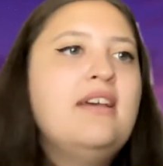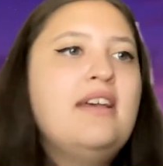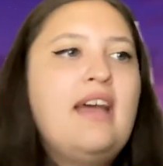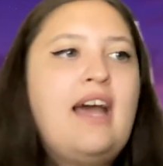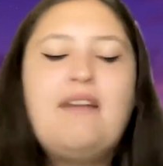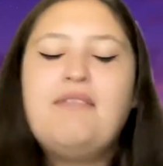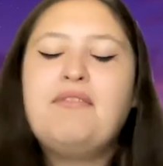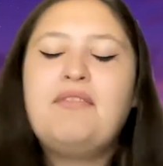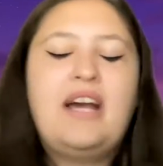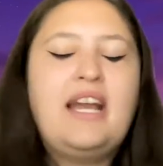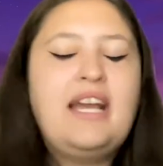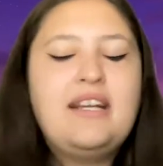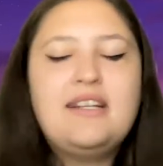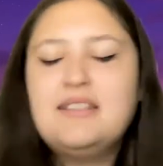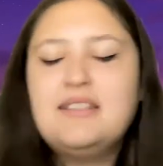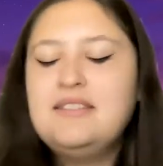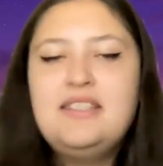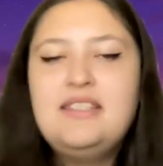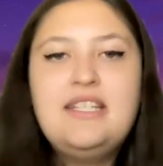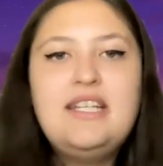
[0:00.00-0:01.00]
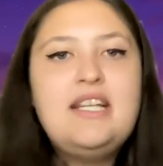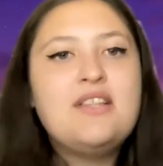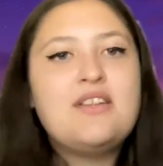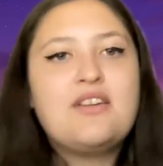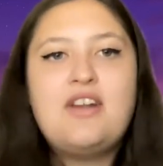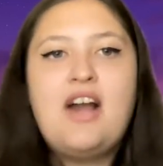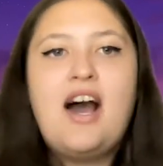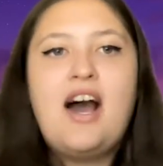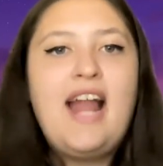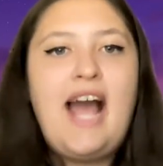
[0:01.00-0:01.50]
have like either
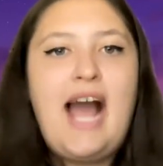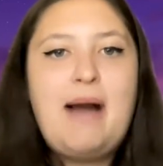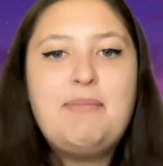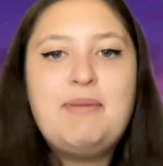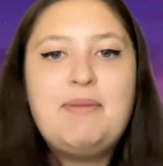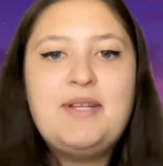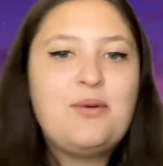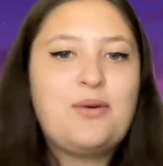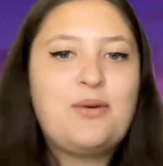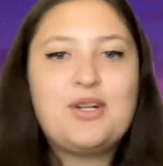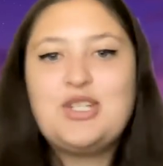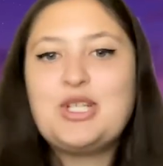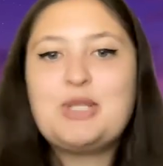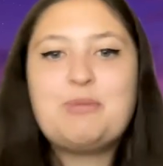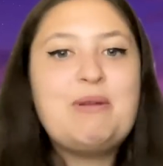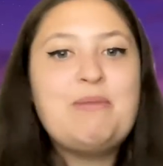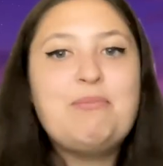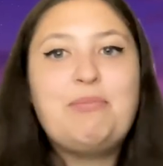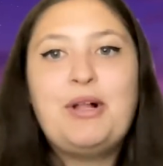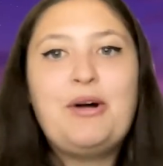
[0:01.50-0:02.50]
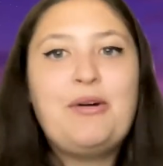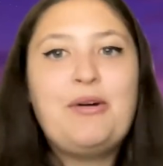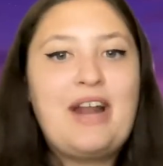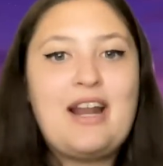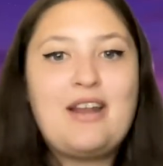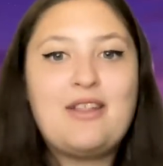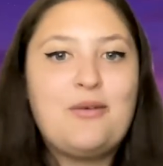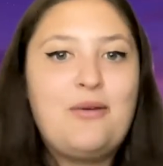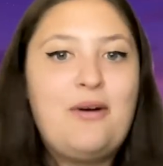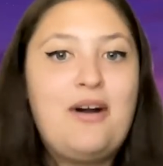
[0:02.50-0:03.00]
not happened or just been blown
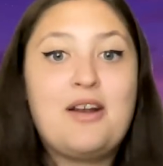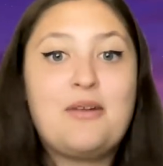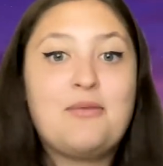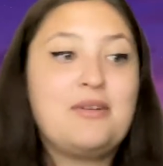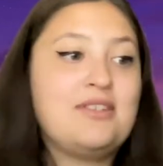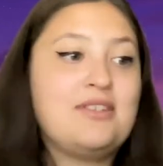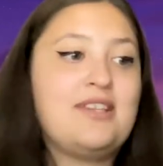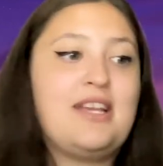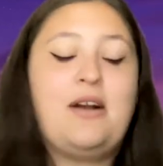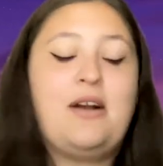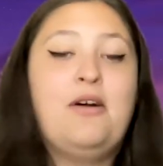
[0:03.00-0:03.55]
out of the water where it's like,